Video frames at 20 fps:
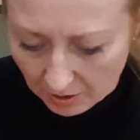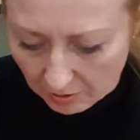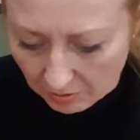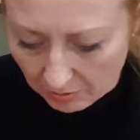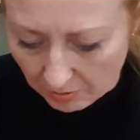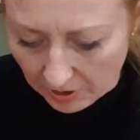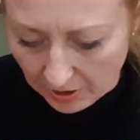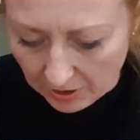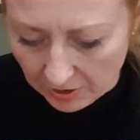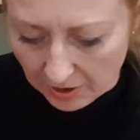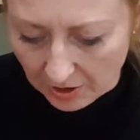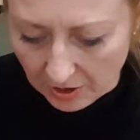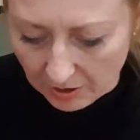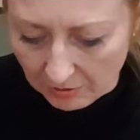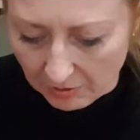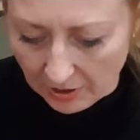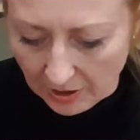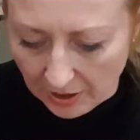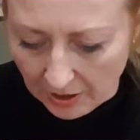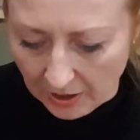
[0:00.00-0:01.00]
what you
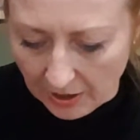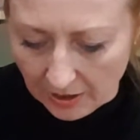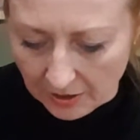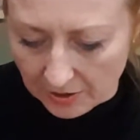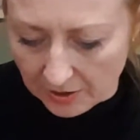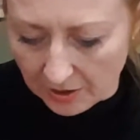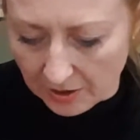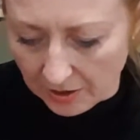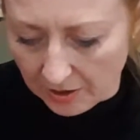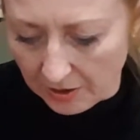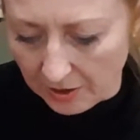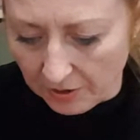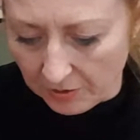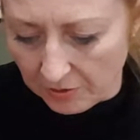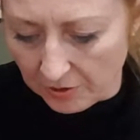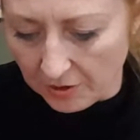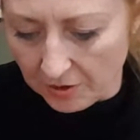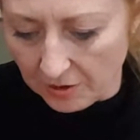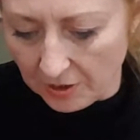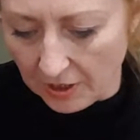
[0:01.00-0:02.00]
do is you
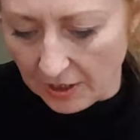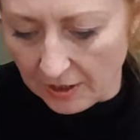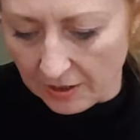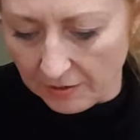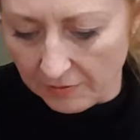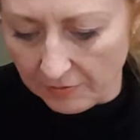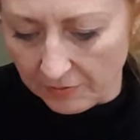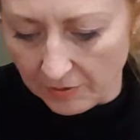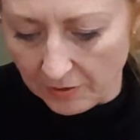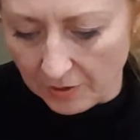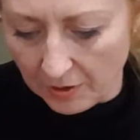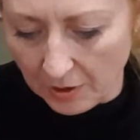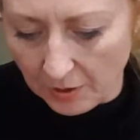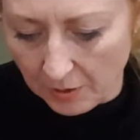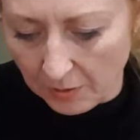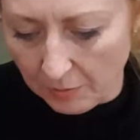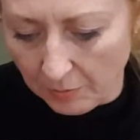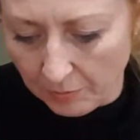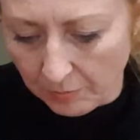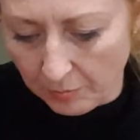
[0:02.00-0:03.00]
just kind of
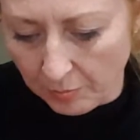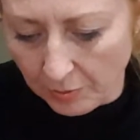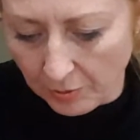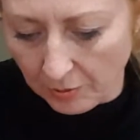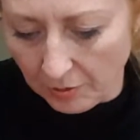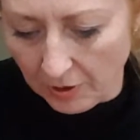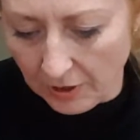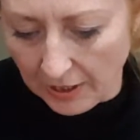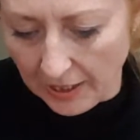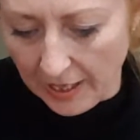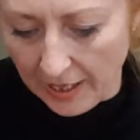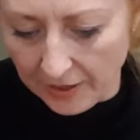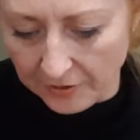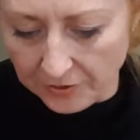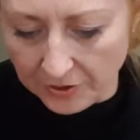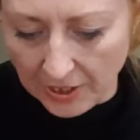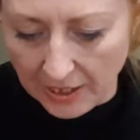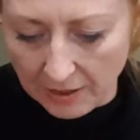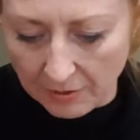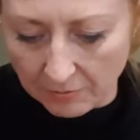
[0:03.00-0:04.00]
pull that
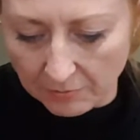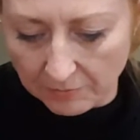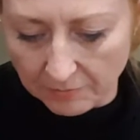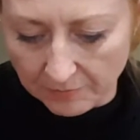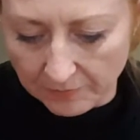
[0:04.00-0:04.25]
edge out,